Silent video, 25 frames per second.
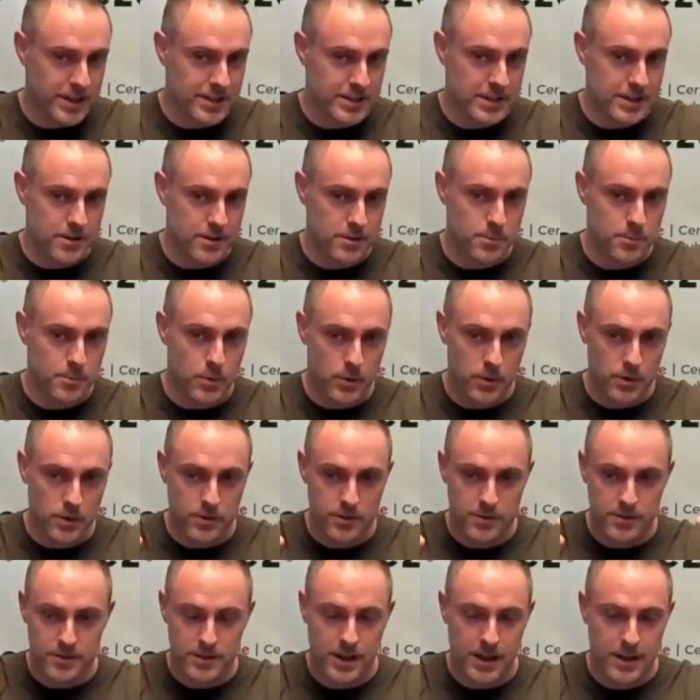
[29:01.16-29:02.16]
leaderboards,
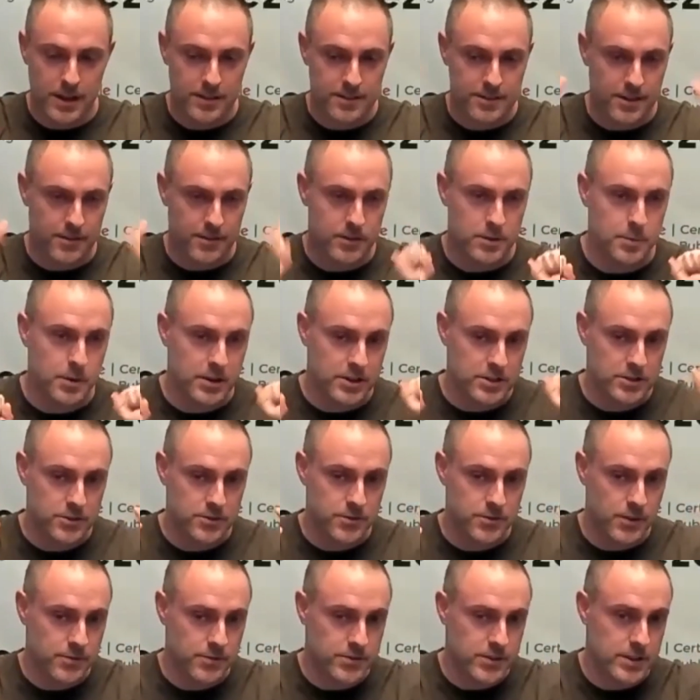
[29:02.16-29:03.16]
a 970 by
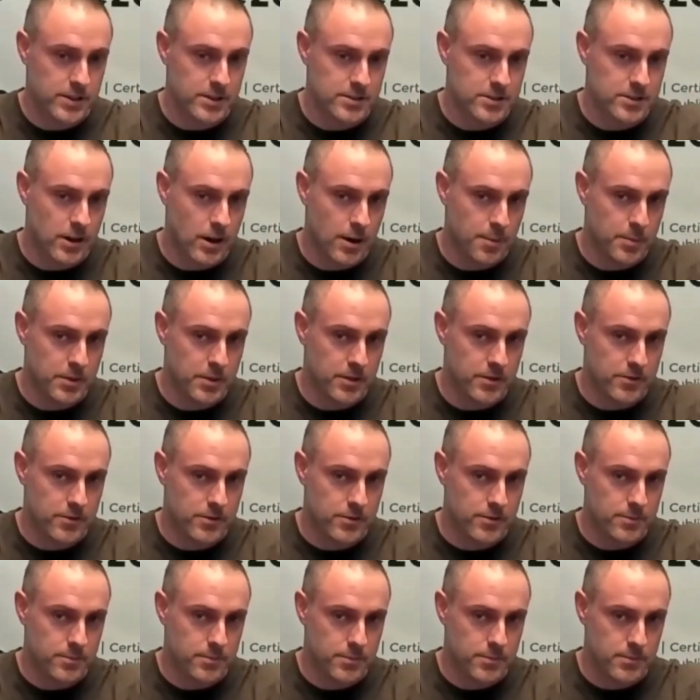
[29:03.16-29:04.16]
250 at the top
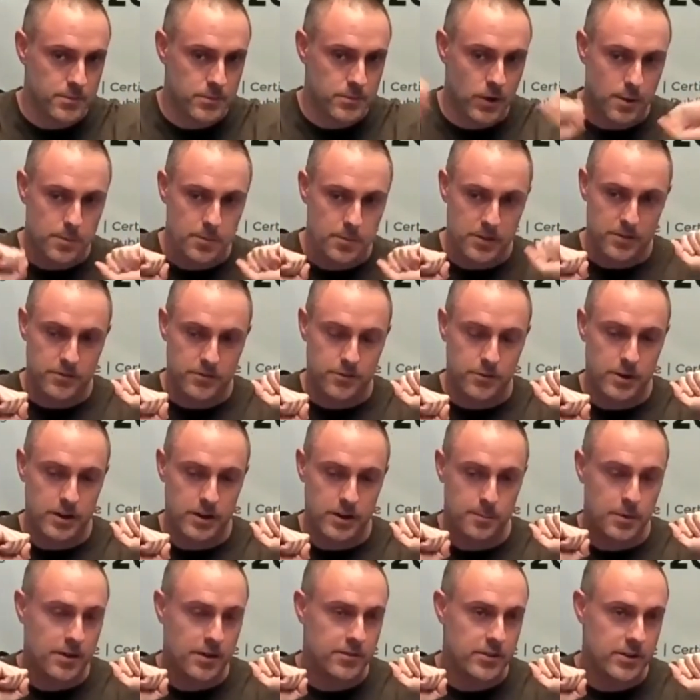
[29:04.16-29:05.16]
of the screen
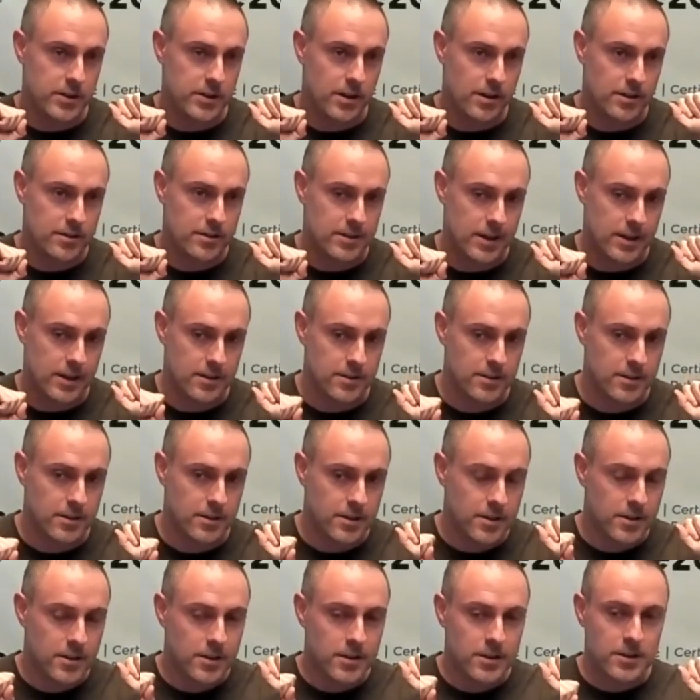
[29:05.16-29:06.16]
above the content.
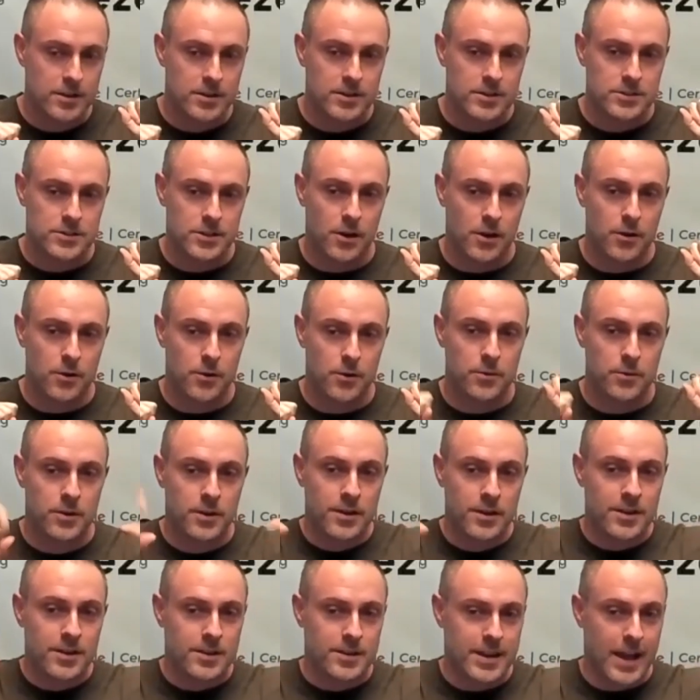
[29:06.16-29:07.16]
So
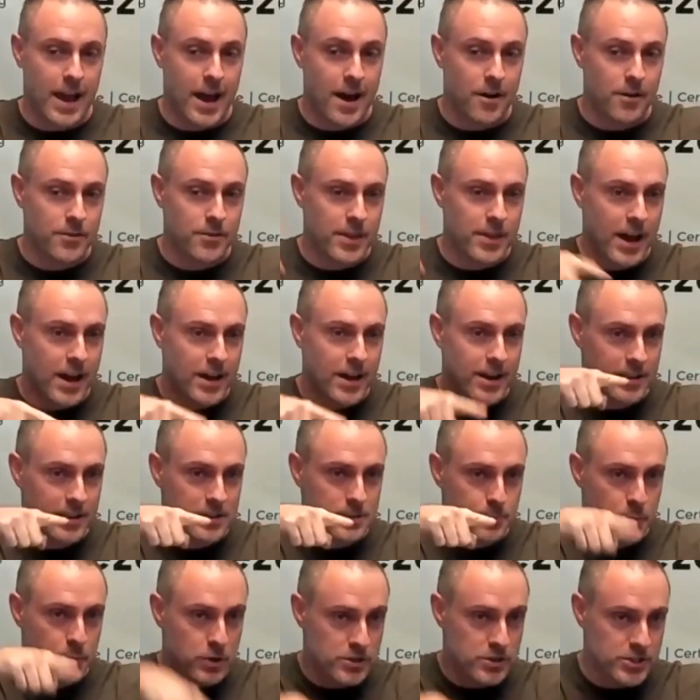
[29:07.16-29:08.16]
now that has
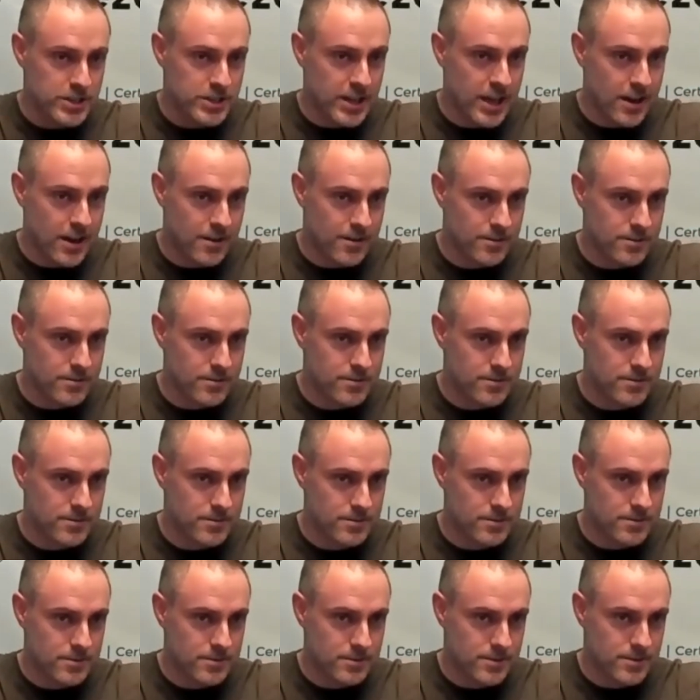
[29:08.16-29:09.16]
pushed down
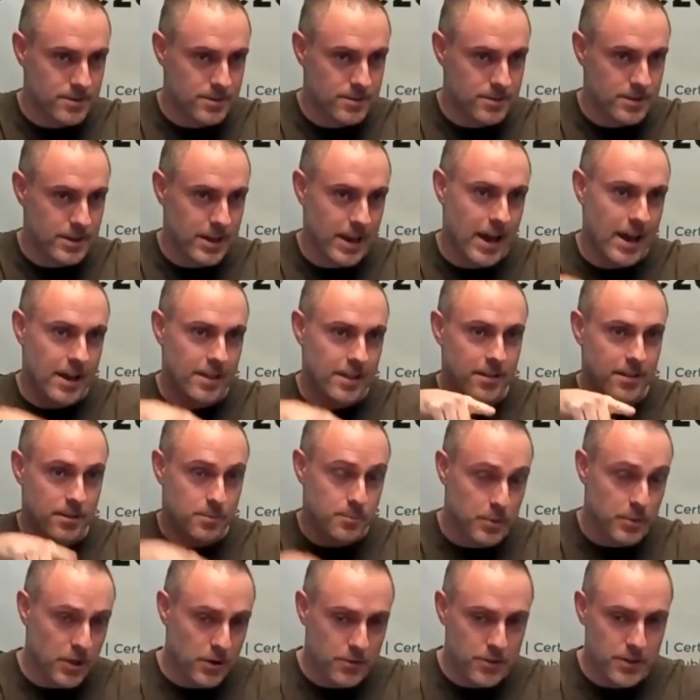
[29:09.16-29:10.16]
the ad that's
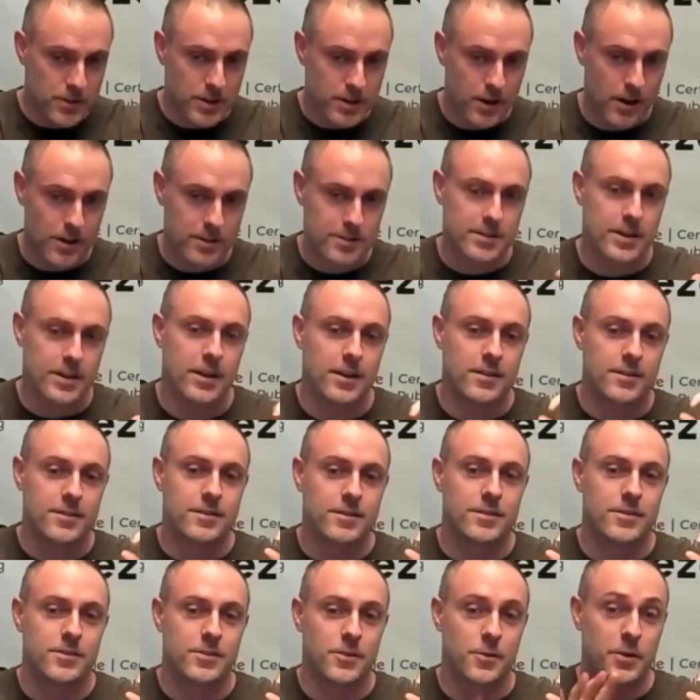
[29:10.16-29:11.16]
below the content,
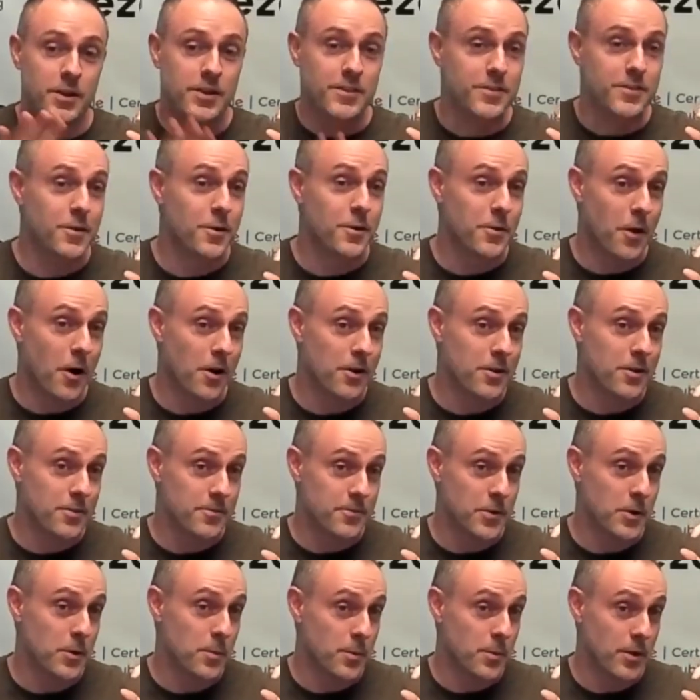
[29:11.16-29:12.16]
so it's no longer
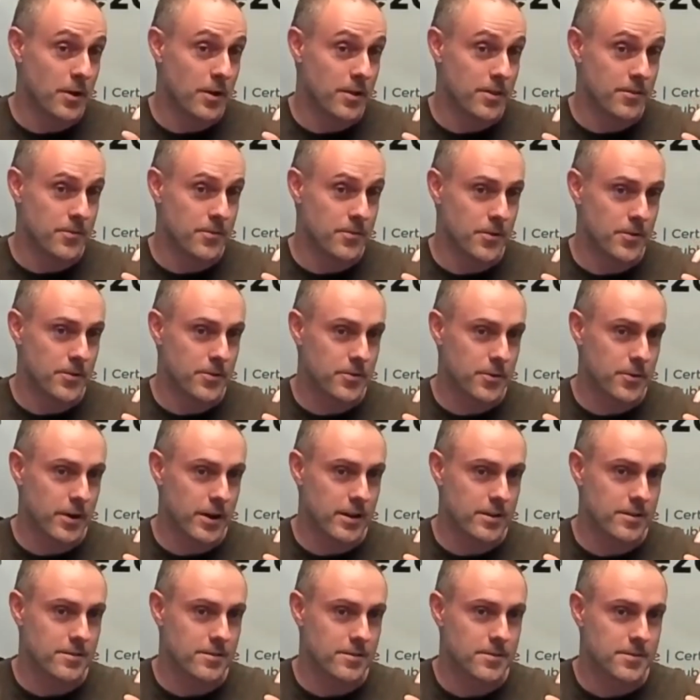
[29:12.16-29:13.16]
viewable on the first screen.